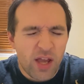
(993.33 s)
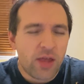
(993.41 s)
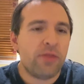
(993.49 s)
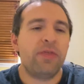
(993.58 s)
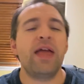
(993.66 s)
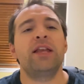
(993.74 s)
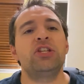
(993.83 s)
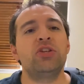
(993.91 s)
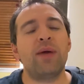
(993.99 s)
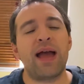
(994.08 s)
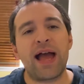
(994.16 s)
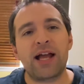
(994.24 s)
than
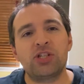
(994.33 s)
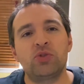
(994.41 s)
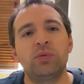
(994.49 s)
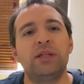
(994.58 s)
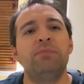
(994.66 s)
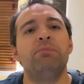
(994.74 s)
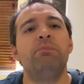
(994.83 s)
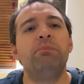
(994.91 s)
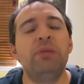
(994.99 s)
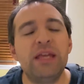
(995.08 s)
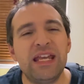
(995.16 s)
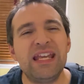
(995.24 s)
to actually
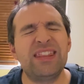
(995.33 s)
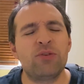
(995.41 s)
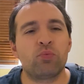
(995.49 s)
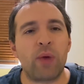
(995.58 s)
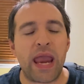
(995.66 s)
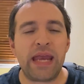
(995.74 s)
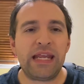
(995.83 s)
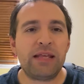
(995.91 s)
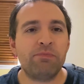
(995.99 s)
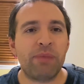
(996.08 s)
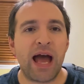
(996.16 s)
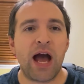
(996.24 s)
be the
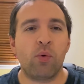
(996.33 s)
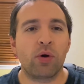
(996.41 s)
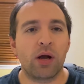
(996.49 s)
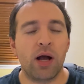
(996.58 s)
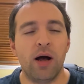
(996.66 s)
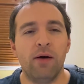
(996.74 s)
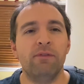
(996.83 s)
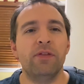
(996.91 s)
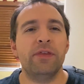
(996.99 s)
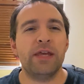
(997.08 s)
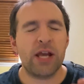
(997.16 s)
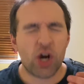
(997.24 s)
reigning power
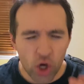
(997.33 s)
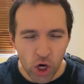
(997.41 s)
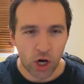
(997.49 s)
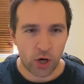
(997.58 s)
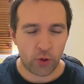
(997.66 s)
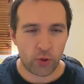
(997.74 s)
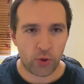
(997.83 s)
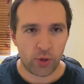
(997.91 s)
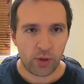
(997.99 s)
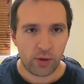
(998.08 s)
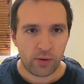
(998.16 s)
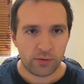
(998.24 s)
of the earth,
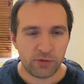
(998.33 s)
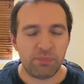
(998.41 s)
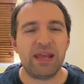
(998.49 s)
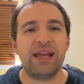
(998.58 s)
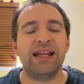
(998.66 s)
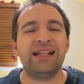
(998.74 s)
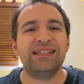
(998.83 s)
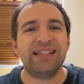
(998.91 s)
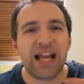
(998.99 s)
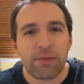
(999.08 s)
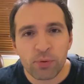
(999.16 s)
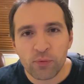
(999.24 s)
to be an
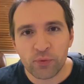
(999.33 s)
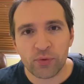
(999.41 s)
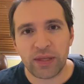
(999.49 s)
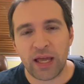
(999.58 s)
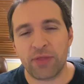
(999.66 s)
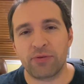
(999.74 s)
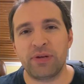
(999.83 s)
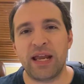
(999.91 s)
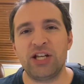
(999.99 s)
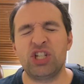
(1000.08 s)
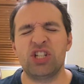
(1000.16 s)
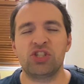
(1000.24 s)
example for the other
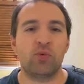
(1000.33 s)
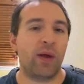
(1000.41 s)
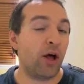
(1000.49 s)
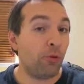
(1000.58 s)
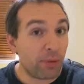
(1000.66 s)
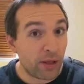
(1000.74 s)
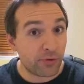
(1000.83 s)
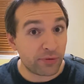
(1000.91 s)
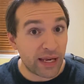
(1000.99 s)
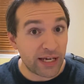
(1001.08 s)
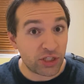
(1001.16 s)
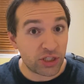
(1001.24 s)
nations, to help other
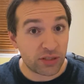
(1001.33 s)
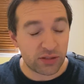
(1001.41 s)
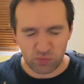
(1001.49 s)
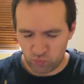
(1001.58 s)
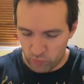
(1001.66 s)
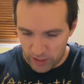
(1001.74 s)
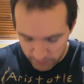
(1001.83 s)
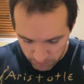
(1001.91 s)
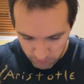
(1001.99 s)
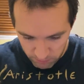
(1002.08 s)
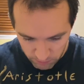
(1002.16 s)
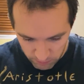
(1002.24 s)
nations when